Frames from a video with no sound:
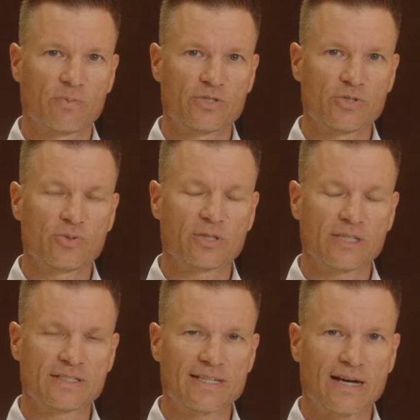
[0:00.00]
2
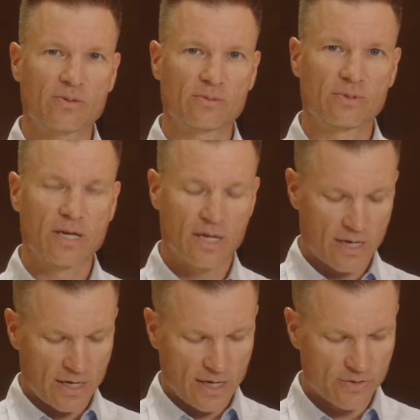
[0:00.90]
clicks out,
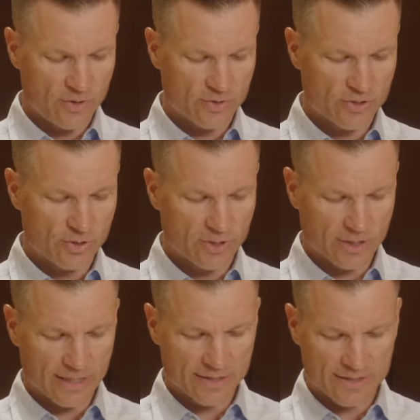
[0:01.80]
and those 2
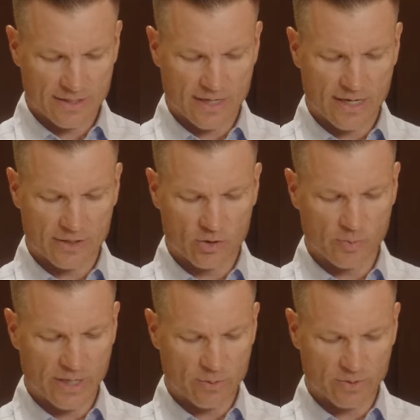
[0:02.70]
clicks, you'll
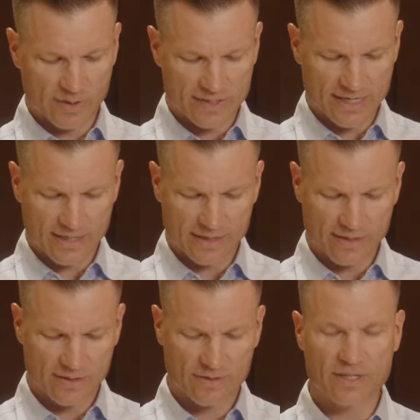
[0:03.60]
be able to set
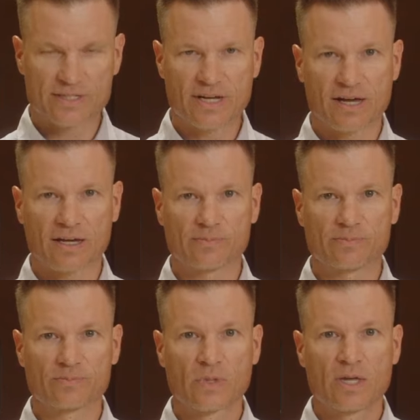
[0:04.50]
the time.